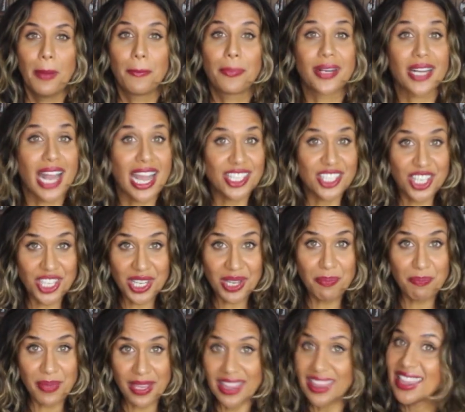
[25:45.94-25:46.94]

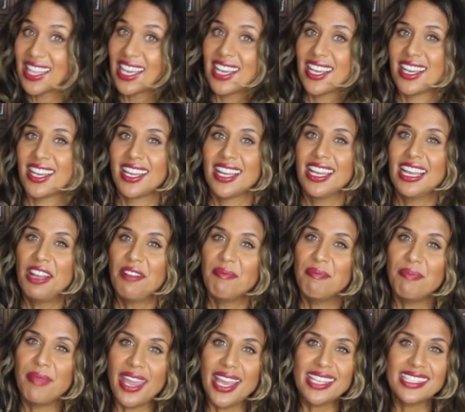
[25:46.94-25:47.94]
Brajakapitta
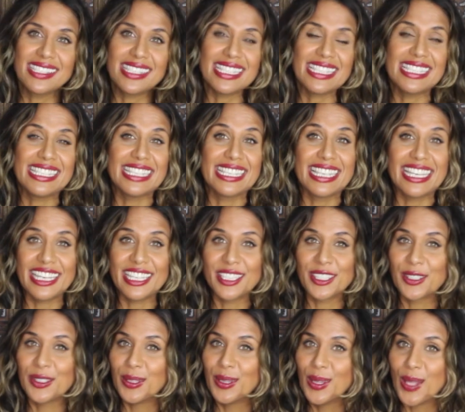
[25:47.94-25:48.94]
makes the
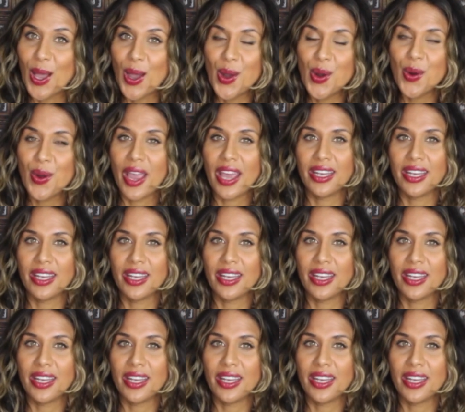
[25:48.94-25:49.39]
skin glow,